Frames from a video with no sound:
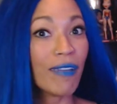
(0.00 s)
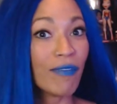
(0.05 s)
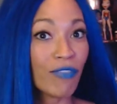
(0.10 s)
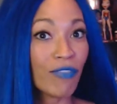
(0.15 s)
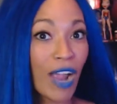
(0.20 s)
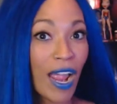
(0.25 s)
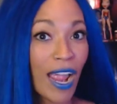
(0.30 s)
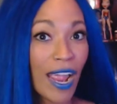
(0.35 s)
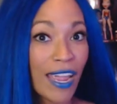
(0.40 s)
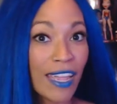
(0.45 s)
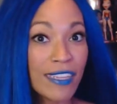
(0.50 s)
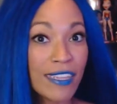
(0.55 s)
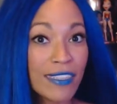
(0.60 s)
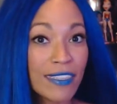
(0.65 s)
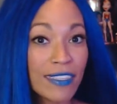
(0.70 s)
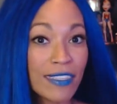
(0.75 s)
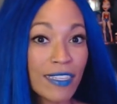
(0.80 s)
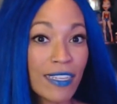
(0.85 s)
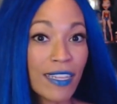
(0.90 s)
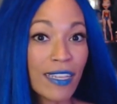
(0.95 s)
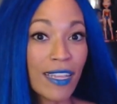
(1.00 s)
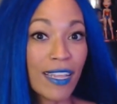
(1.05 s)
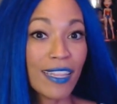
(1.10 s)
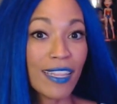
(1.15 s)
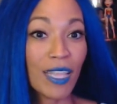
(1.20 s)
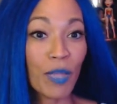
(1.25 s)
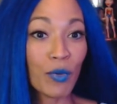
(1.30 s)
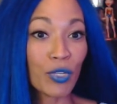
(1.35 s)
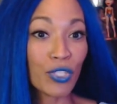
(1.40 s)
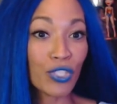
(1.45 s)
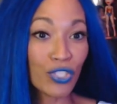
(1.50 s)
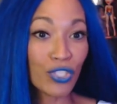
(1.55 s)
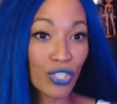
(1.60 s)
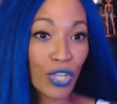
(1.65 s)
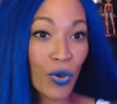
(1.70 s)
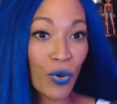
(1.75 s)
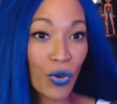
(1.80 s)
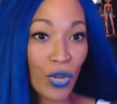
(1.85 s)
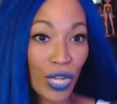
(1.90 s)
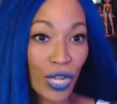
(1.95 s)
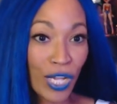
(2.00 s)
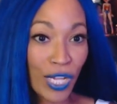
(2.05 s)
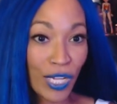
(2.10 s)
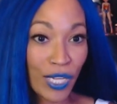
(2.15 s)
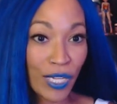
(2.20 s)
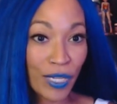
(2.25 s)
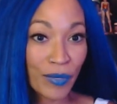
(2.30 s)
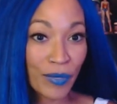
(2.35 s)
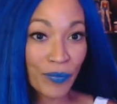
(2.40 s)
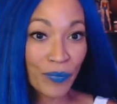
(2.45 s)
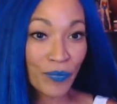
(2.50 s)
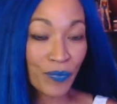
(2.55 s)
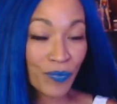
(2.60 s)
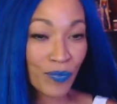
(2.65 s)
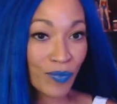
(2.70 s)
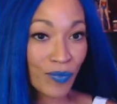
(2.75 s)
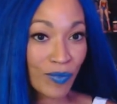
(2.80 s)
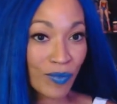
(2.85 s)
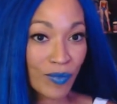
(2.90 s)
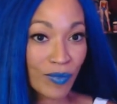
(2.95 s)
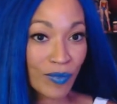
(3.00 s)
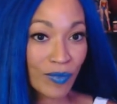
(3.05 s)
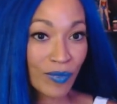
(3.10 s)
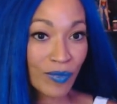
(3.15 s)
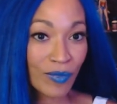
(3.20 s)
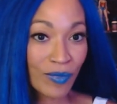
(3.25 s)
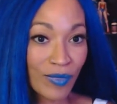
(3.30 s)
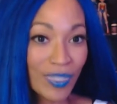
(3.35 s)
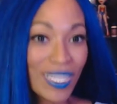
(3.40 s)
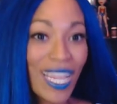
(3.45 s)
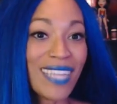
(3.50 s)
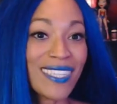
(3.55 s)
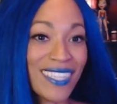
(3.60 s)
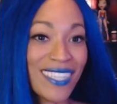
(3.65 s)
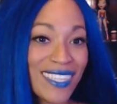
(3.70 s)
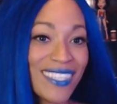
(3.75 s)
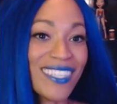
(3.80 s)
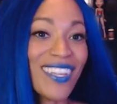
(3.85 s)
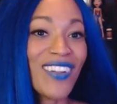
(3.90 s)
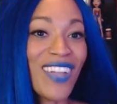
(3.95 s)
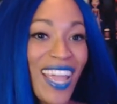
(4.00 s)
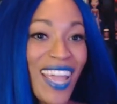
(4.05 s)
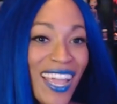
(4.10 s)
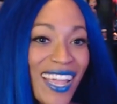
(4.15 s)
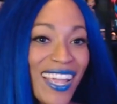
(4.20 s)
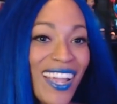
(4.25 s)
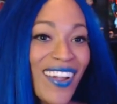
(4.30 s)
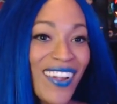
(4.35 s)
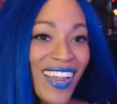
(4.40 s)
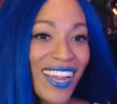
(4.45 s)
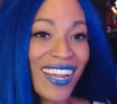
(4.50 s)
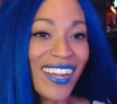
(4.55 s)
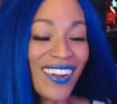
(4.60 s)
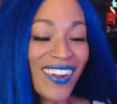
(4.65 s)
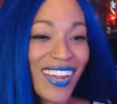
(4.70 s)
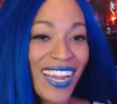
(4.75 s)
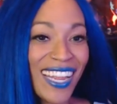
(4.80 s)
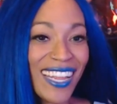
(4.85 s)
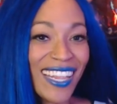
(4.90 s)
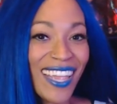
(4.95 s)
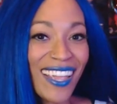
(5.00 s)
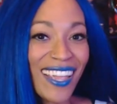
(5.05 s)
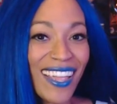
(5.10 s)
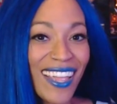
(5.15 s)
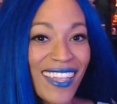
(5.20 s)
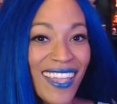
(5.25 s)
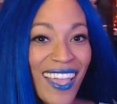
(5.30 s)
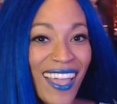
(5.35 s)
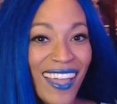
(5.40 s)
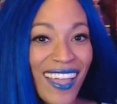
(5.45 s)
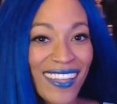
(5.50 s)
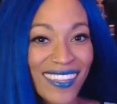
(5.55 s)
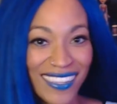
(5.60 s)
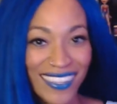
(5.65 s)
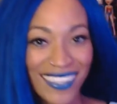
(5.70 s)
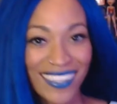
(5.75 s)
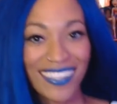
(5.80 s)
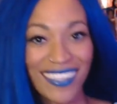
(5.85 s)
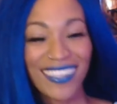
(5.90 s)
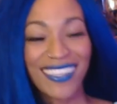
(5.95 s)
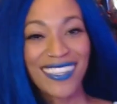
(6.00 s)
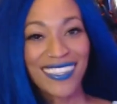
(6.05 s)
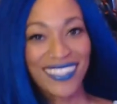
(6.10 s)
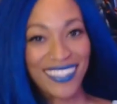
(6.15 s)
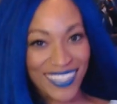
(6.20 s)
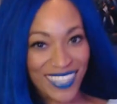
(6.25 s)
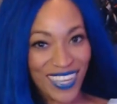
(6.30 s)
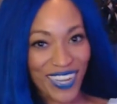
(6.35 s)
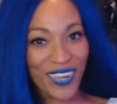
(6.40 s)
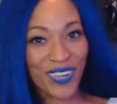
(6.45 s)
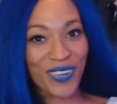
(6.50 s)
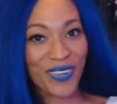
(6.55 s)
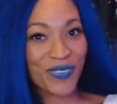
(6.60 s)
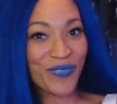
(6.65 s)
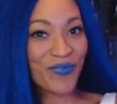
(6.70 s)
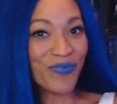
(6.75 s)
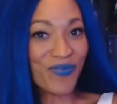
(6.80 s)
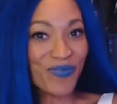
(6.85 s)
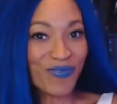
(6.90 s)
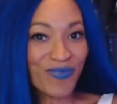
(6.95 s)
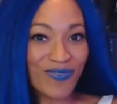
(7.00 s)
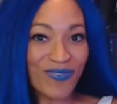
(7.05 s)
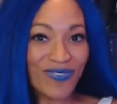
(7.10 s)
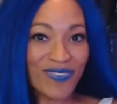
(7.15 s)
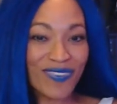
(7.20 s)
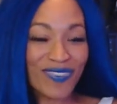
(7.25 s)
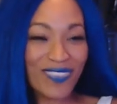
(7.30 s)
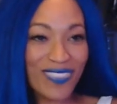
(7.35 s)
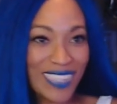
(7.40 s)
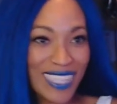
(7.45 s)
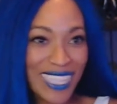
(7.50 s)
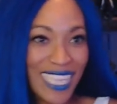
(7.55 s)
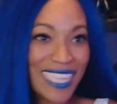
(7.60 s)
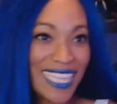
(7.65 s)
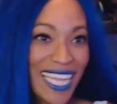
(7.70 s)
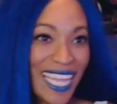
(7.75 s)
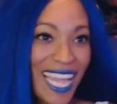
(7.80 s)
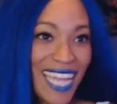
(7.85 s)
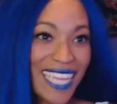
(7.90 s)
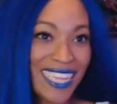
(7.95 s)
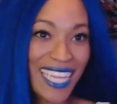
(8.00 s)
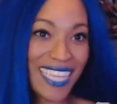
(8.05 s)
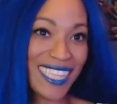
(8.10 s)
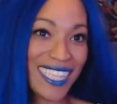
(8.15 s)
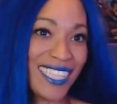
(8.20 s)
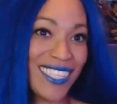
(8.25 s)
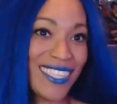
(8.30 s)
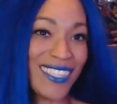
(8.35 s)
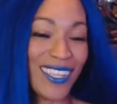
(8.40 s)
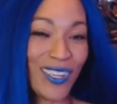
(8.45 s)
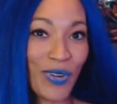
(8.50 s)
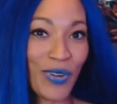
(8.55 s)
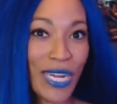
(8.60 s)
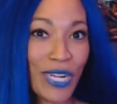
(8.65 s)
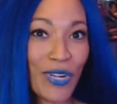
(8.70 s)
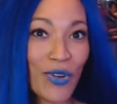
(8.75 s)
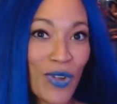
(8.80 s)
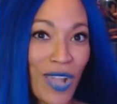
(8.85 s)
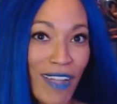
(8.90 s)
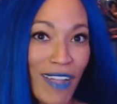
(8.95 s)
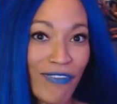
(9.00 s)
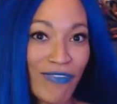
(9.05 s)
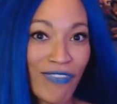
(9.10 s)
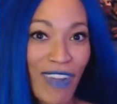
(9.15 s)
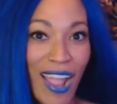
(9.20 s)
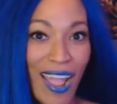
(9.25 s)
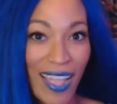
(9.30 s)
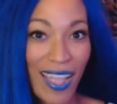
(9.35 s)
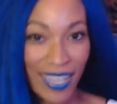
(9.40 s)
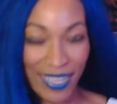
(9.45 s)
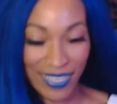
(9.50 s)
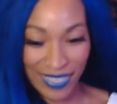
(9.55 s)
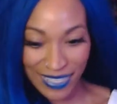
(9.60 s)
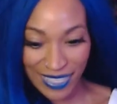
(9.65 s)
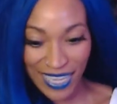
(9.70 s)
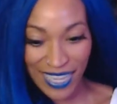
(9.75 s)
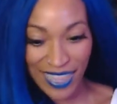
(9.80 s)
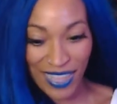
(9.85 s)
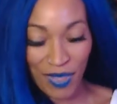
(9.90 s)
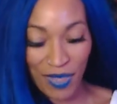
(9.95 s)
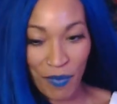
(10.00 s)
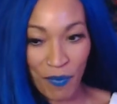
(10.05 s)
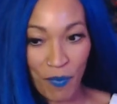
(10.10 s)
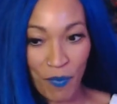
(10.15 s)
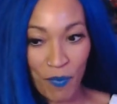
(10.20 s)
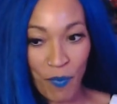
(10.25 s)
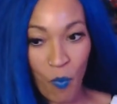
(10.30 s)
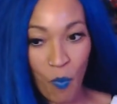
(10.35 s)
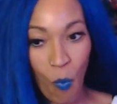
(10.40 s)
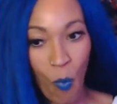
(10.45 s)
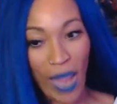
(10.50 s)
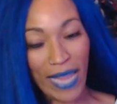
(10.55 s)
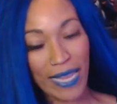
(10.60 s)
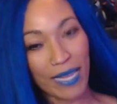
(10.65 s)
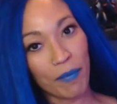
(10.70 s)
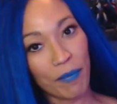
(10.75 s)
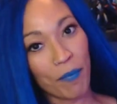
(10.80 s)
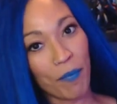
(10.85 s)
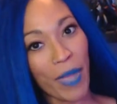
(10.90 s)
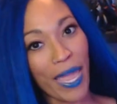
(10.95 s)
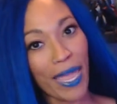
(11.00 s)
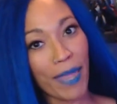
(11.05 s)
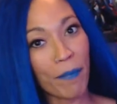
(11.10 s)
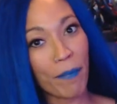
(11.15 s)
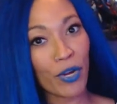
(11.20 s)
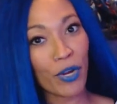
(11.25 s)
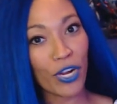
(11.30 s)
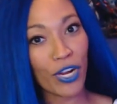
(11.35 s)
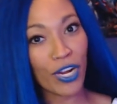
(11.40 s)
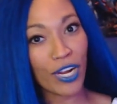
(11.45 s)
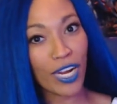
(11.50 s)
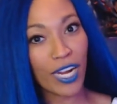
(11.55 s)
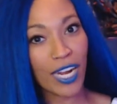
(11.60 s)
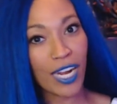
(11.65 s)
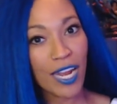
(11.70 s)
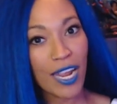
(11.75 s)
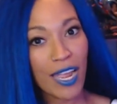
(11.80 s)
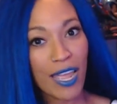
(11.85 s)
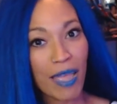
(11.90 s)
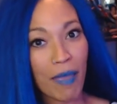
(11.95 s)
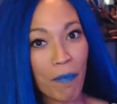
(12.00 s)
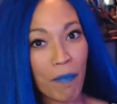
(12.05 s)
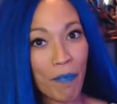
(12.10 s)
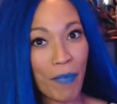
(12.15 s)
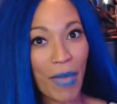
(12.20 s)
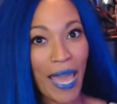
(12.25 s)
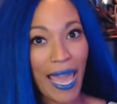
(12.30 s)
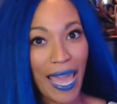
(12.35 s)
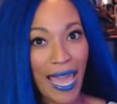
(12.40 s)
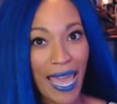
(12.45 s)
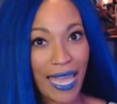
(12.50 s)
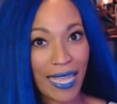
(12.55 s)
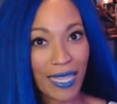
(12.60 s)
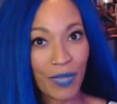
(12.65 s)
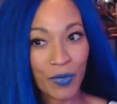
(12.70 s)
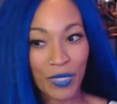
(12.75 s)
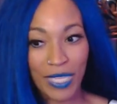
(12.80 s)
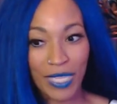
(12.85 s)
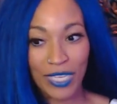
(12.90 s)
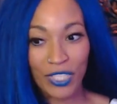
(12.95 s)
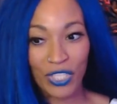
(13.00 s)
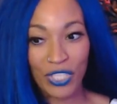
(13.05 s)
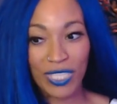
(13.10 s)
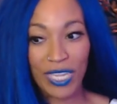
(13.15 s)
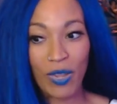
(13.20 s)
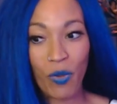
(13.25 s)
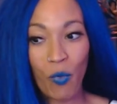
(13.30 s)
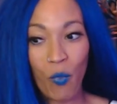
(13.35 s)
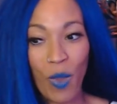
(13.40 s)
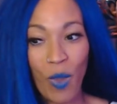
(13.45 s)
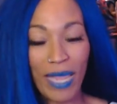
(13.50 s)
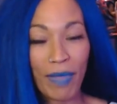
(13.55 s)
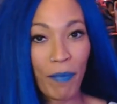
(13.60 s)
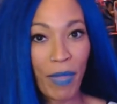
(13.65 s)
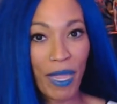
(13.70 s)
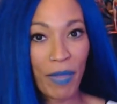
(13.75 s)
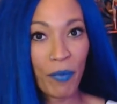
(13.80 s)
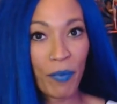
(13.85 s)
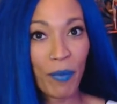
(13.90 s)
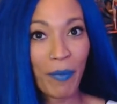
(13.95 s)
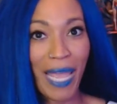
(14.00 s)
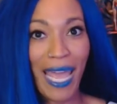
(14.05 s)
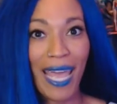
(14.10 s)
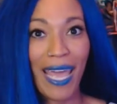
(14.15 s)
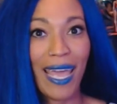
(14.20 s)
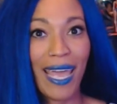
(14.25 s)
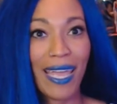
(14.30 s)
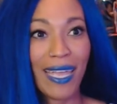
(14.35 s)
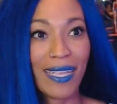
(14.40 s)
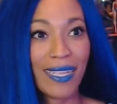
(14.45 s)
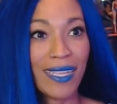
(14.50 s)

fries. They were so good. Texas, okay, all right, yeah, yeah, yeah. So, and they had like the crinkle cut fries in the white paper bag. It was like just like a white paper bag,